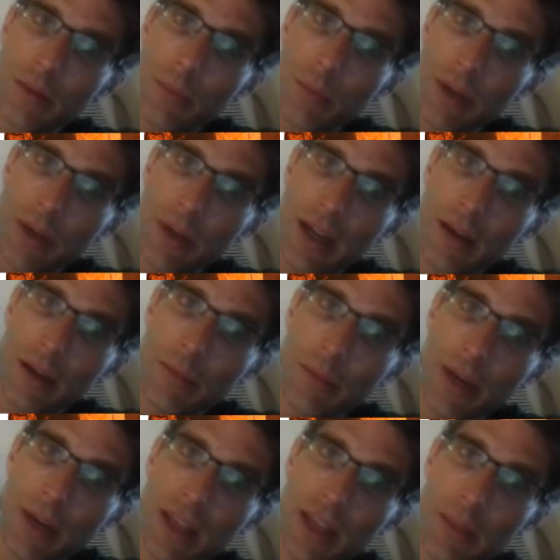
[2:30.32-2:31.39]

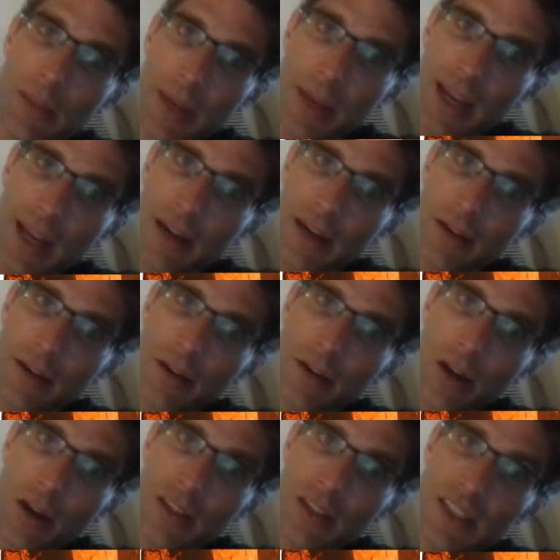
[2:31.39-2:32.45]
bringing the pain
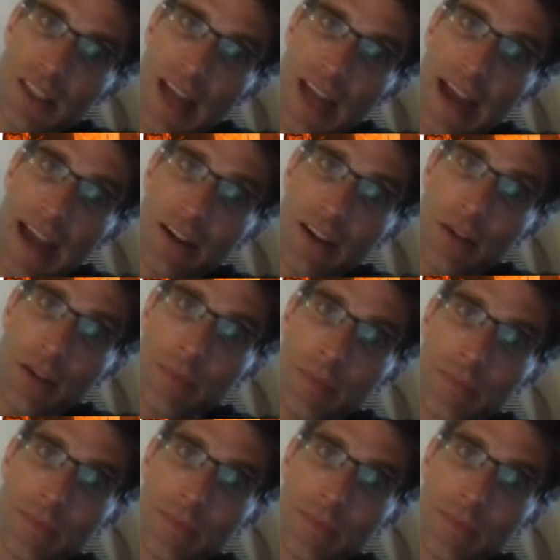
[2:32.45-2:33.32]
on this diagonal